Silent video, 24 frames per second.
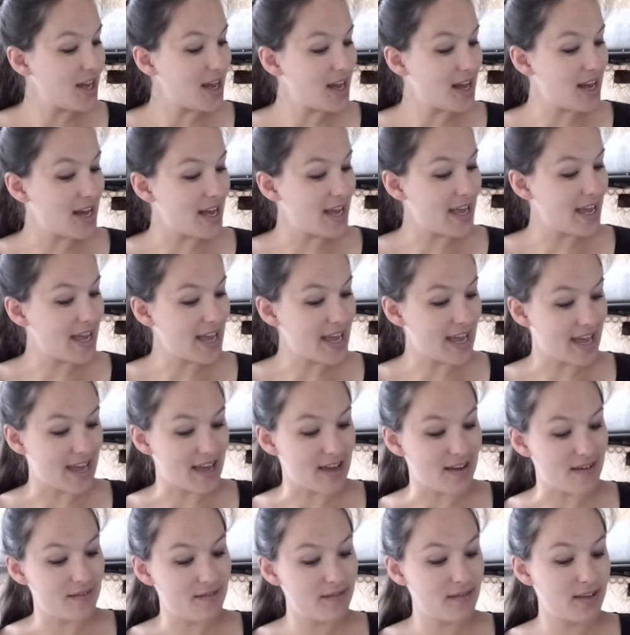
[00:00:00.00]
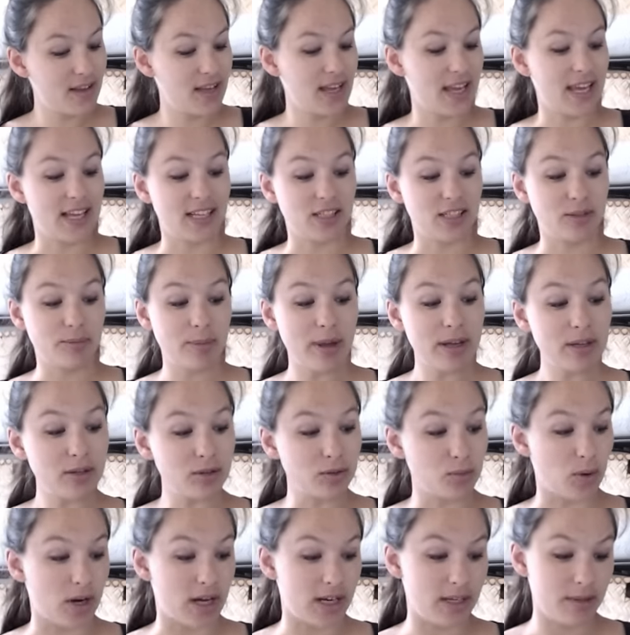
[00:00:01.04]
I have a speckled
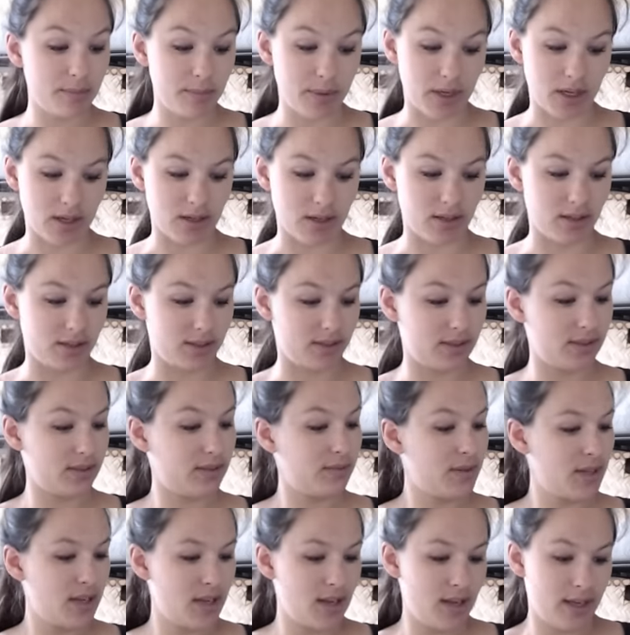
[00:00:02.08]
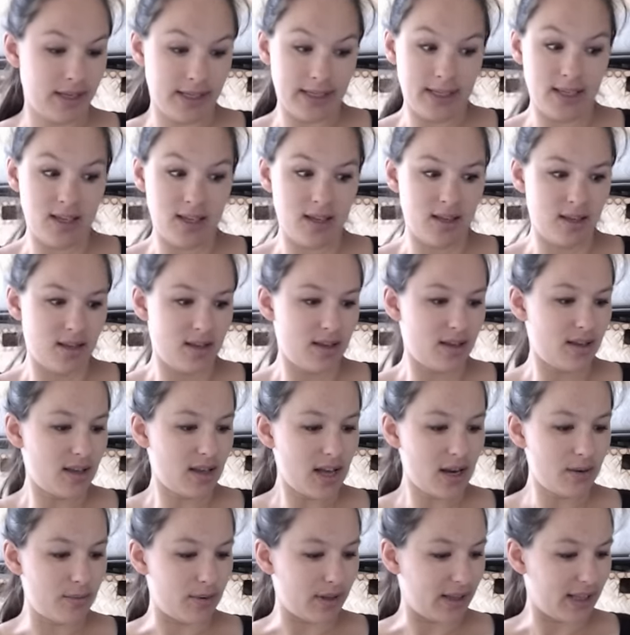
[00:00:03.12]
one because
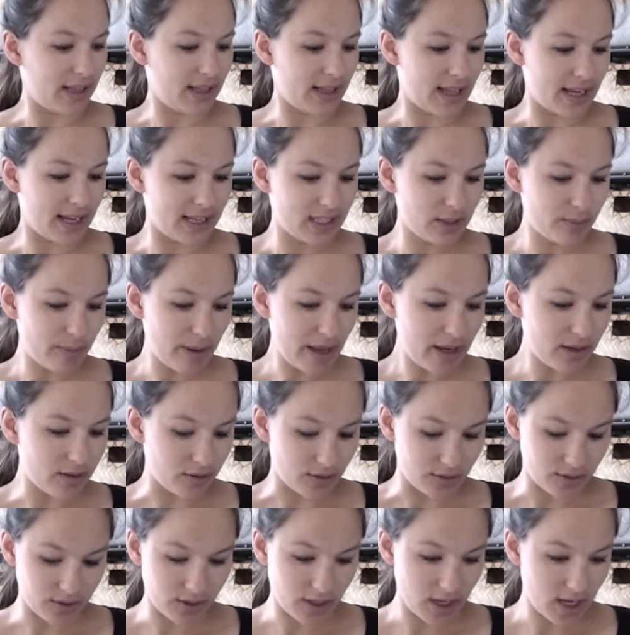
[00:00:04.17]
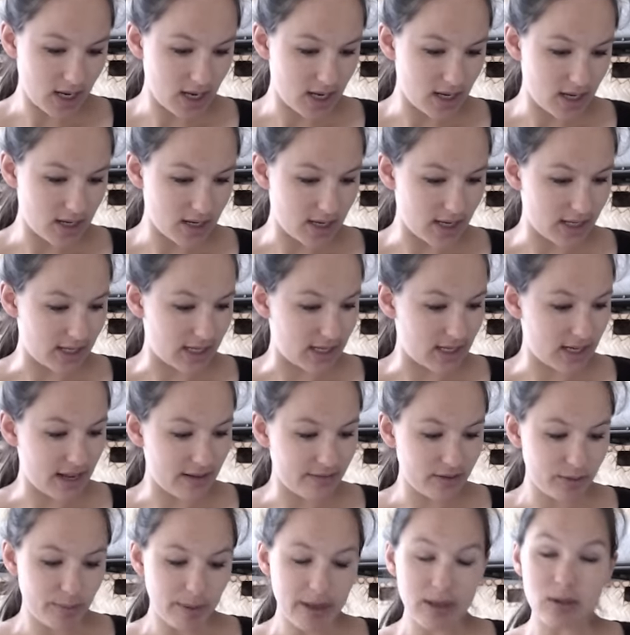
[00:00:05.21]
I really like speckles and I didn't have a
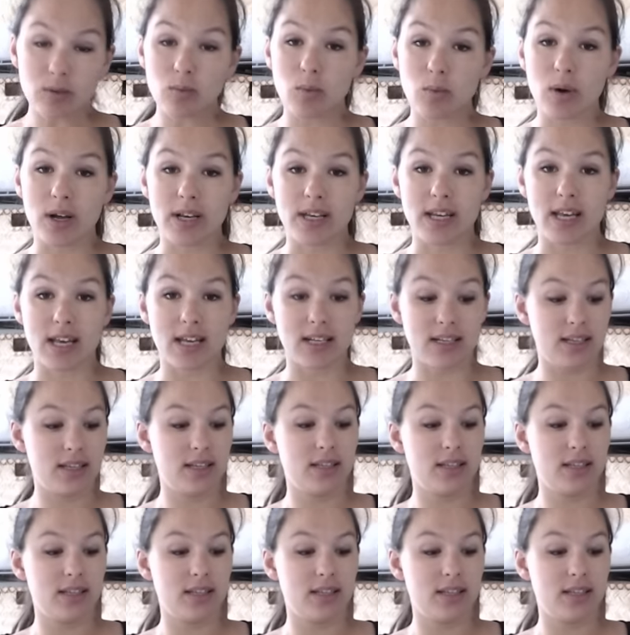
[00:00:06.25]
speckled one yet.